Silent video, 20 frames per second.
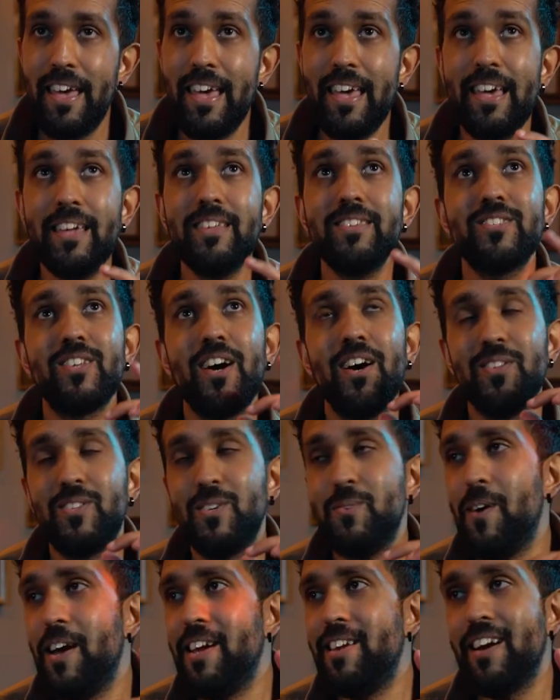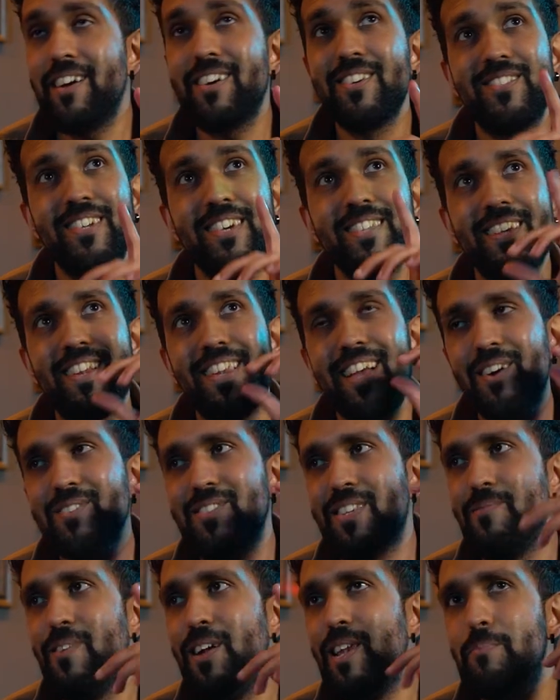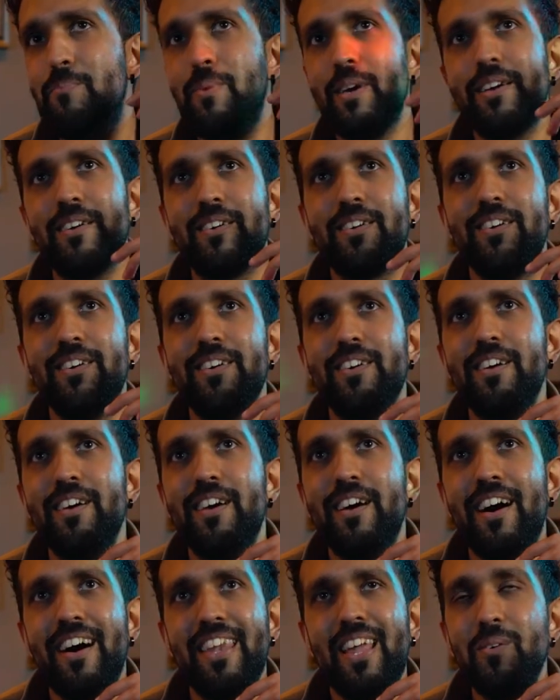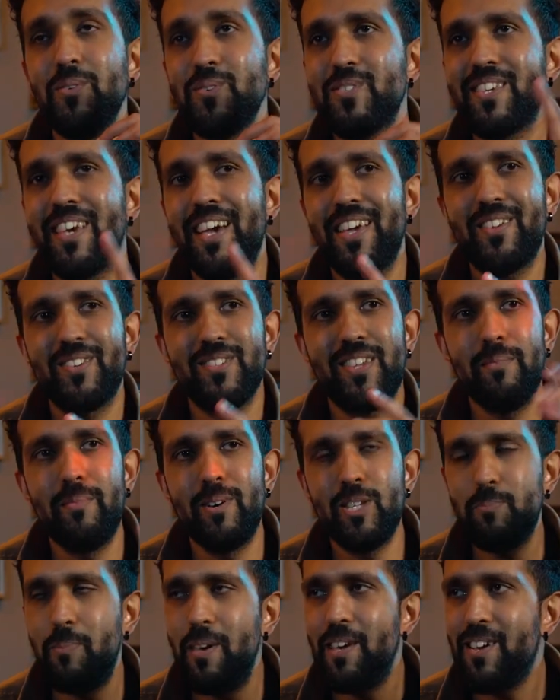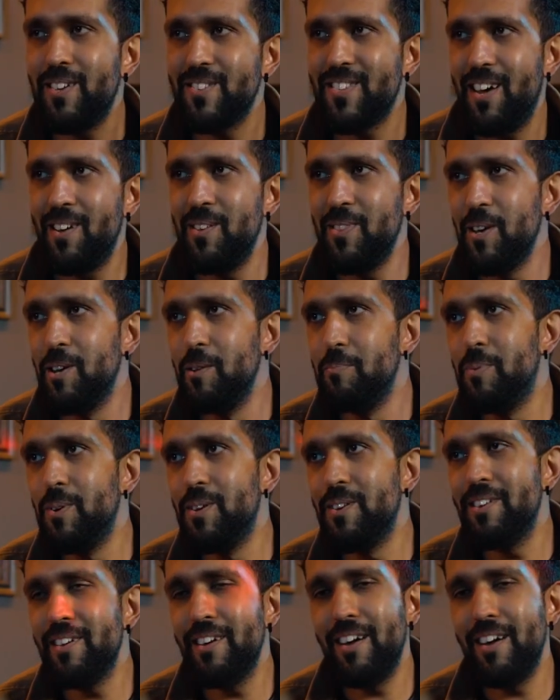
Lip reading: it started to rain. I could see the clouds developing, and I was scared because I had my speakers out in the open,